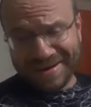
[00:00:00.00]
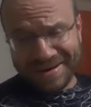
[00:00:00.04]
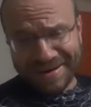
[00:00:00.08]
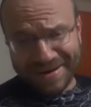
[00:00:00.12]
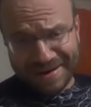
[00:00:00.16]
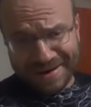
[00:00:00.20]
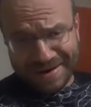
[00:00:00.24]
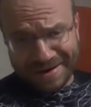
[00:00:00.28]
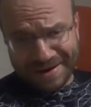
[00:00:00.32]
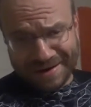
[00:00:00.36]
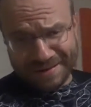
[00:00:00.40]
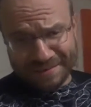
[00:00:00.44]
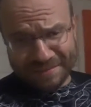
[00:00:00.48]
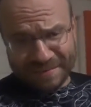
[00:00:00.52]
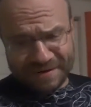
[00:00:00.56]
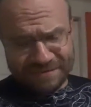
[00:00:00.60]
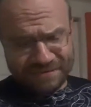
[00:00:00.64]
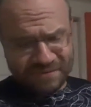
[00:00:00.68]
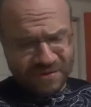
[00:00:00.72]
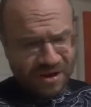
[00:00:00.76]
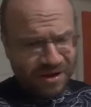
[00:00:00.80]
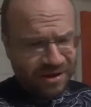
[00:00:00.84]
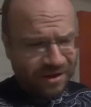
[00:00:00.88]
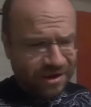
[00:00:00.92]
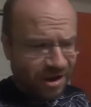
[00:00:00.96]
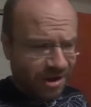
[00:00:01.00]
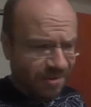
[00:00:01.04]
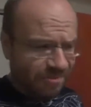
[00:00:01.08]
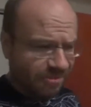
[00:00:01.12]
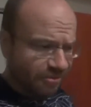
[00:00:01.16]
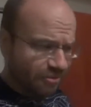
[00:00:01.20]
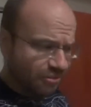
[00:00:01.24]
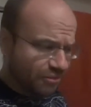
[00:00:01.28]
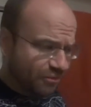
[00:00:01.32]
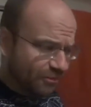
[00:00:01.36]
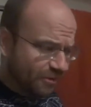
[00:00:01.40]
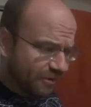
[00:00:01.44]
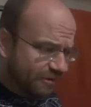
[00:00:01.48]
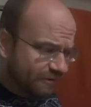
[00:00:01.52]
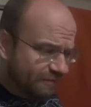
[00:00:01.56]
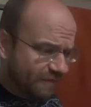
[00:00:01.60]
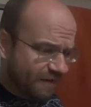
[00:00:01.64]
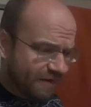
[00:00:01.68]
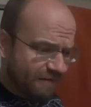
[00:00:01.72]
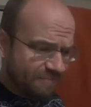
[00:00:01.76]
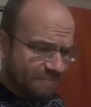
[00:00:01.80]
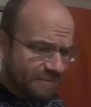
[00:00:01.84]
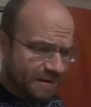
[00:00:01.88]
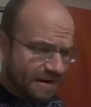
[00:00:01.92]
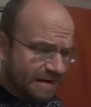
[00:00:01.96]
I've got a couple
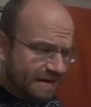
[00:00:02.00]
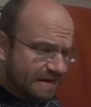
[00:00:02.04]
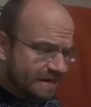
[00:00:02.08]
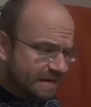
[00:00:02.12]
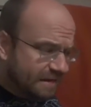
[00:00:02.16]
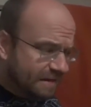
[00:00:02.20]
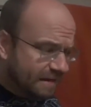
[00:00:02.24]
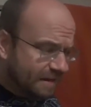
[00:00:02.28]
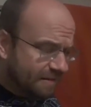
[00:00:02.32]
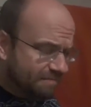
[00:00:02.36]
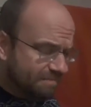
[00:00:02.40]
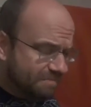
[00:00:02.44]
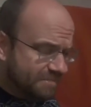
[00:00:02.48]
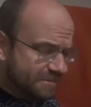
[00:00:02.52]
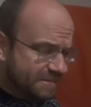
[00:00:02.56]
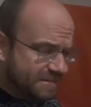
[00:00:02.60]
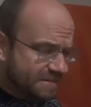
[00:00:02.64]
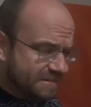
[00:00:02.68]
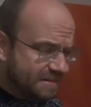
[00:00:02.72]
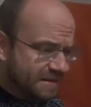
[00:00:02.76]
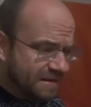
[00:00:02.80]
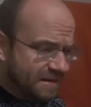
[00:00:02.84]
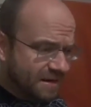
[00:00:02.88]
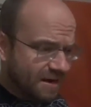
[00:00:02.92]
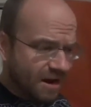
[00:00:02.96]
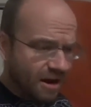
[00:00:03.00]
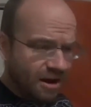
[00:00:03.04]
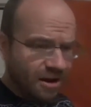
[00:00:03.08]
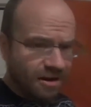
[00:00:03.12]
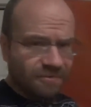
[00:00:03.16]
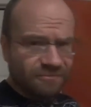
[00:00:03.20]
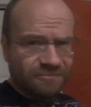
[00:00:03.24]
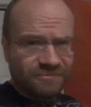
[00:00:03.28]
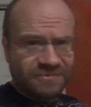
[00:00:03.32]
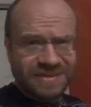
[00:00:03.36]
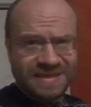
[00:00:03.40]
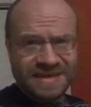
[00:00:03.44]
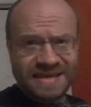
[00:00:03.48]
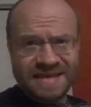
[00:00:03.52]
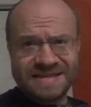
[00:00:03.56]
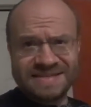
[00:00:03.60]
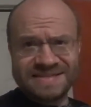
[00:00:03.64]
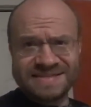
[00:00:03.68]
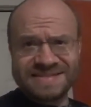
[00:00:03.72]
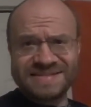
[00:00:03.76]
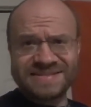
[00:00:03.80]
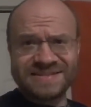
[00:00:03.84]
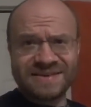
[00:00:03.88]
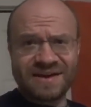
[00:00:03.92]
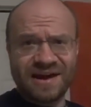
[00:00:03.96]
35-minute clips of the
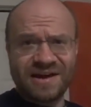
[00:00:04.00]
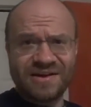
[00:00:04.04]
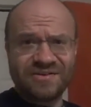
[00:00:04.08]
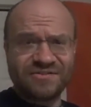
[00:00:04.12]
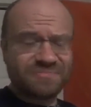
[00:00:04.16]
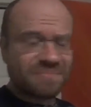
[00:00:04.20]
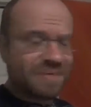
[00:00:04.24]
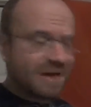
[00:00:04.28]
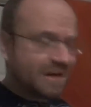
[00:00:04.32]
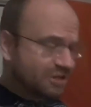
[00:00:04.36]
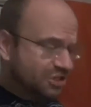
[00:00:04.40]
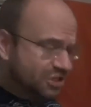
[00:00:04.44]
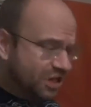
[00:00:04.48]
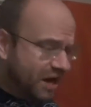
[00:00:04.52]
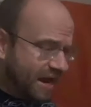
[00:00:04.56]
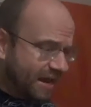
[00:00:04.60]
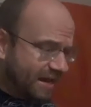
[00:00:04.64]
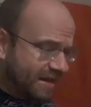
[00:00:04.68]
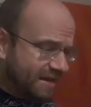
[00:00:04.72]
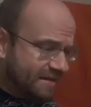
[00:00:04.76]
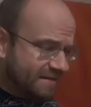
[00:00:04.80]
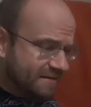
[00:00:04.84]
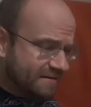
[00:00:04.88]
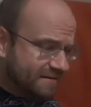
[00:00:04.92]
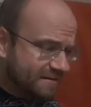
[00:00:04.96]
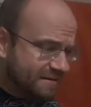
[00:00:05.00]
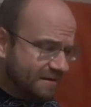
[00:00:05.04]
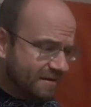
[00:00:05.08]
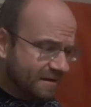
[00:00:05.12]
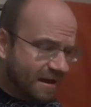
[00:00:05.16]
inside of my jacket